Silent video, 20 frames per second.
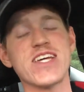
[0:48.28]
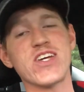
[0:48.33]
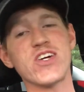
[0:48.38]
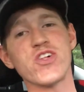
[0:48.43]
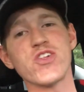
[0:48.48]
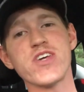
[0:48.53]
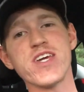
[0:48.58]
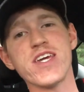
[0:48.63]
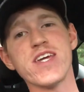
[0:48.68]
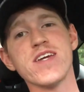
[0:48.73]

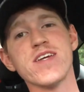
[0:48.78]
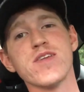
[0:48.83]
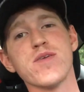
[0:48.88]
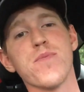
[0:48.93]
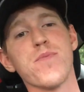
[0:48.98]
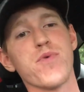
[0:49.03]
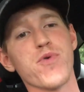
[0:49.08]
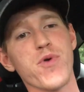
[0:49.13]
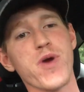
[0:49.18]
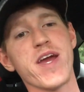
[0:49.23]
Clean
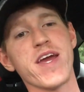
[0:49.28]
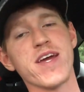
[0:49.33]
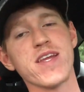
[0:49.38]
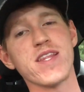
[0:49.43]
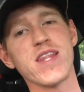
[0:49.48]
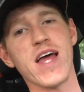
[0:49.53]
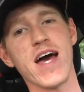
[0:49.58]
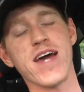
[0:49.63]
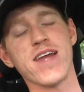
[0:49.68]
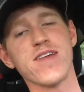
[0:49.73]

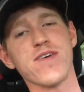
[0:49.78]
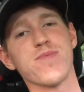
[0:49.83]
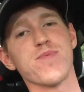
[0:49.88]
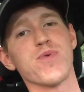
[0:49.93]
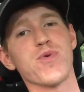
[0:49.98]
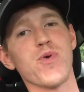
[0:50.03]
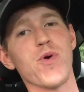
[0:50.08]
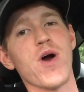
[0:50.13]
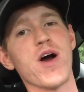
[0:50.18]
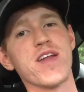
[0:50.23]
brand line of
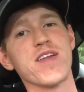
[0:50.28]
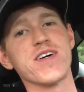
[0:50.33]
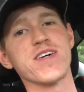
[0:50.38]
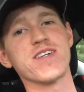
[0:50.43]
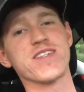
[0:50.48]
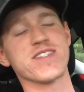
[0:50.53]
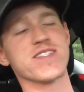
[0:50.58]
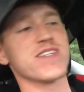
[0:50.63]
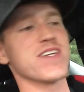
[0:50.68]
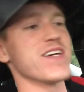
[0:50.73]

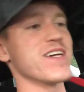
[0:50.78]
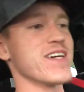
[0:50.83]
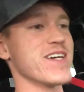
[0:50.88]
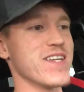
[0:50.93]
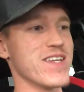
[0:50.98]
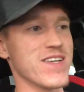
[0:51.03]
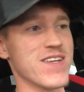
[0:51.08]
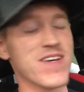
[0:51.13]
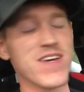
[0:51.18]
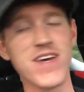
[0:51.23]
products,
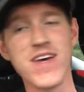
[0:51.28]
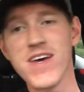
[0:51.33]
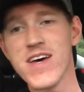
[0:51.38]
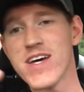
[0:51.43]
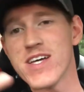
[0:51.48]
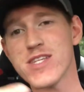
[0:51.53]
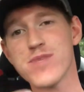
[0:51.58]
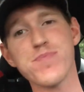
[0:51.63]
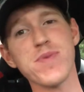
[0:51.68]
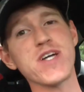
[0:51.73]
and
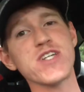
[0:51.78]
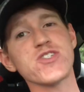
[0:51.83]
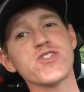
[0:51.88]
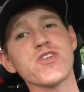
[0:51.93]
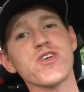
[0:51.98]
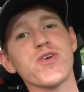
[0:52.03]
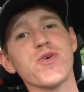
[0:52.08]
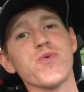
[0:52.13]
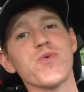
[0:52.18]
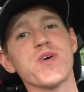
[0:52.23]

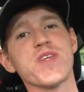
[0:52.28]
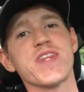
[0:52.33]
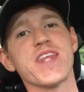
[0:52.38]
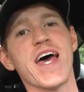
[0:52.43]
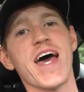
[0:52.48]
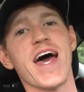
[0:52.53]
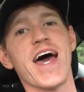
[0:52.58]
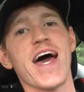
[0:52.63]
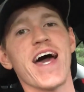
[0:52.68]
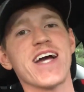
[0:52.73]
especially with
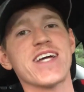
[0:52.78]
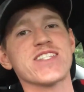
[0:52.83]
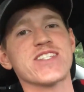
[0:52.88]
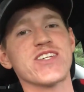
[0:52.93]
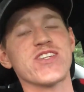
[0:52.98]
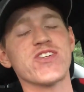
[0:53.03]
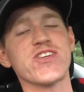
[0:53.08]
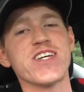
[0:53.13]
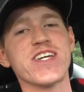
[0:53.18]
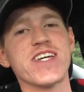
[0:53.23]
that
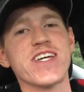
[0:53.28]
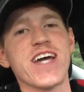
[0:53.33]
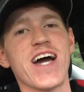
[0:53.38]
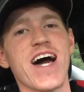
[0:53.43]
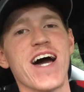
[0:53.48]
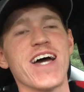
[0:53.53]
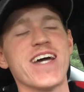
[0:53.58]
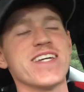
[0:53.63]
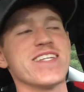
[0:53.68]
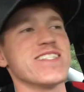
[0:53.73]
Oxi Clean
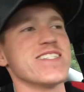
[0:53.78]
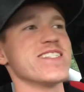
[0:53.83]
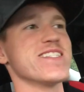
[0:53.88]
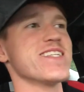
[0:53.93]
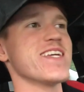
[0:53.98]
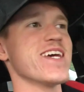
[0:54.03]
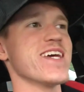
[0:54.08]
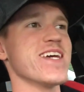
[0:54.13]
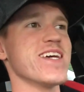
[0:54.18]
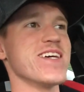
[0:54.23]
guy
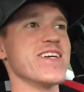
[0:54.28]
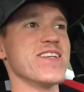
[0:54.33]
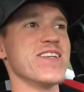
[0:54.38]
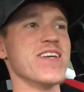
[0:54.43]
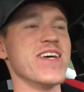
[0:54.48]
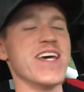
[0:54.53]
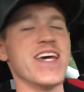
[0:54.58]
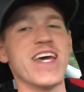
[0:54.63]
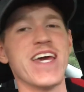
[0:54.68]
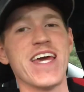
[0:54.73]
saying
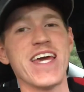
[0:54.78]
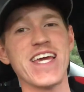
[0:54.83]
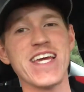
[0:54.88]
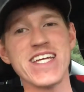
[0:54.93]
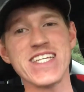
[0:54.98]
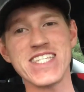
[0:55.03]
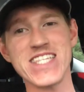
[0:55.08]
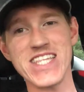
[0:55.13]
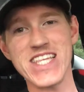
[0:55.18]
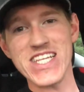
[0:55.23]
it
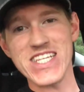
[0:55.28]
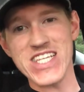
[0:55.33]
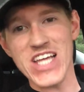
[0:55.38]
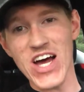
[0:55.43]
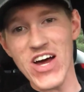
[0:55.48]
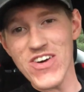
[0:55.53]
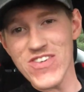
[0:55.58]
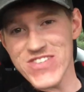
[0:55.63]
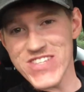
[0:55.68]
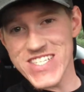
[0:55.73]
gets the
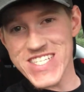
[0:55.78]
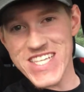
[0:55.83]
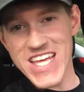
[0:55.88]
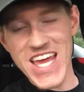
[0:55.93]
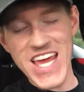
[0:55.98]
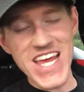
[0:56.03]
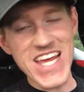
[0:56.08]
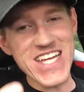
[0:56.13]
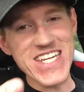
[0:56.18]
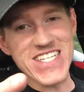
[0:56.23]
tough
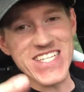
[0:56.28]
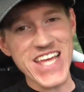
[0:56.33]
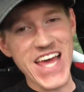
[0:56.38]
stains